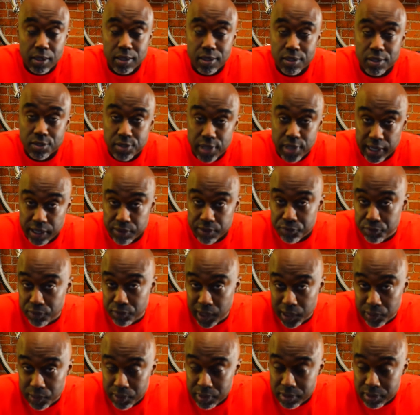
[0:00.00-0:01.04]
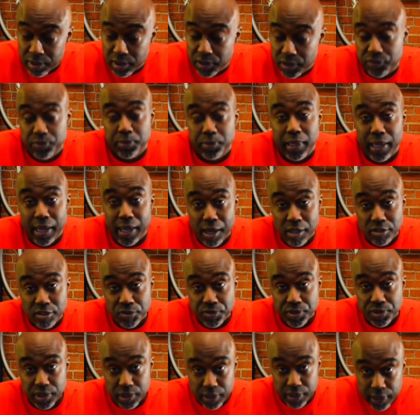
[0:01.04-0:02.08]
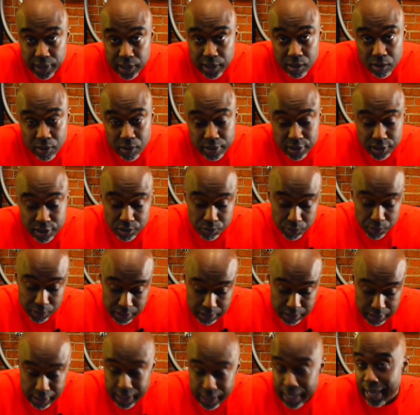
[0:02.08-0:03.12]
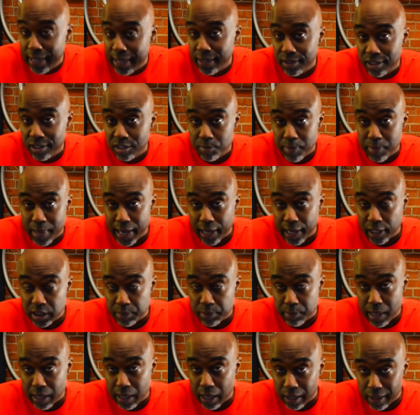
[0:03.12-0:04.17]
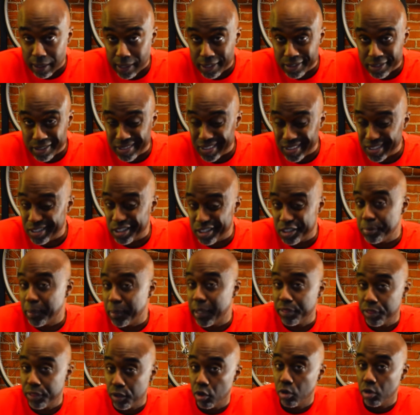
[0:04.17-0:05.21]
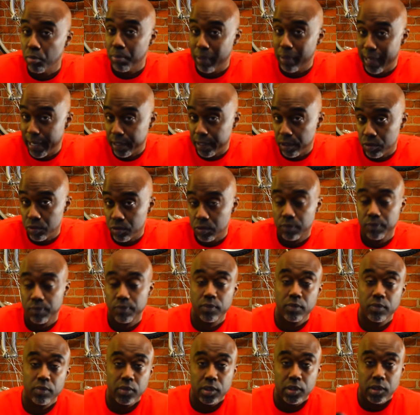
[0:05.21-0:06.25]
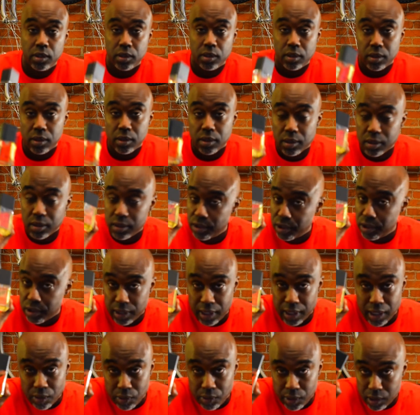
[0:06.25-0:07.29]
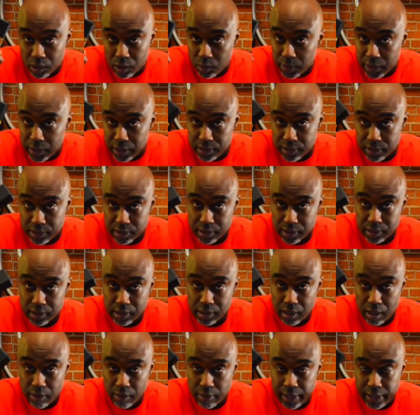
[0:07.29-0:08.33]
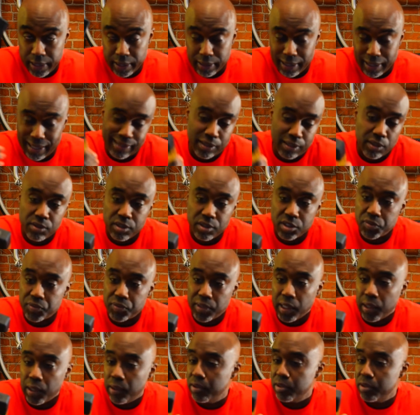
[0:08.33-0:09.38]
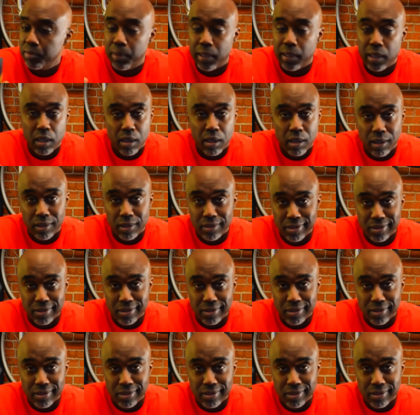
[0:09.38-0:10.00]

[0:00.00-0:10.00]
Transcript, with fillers: Second fragrance is from the house of Chanel. I just recently added this back into my collection. This is my third bottle. Chanel Egoiste, all right? I know this fragrance by heart.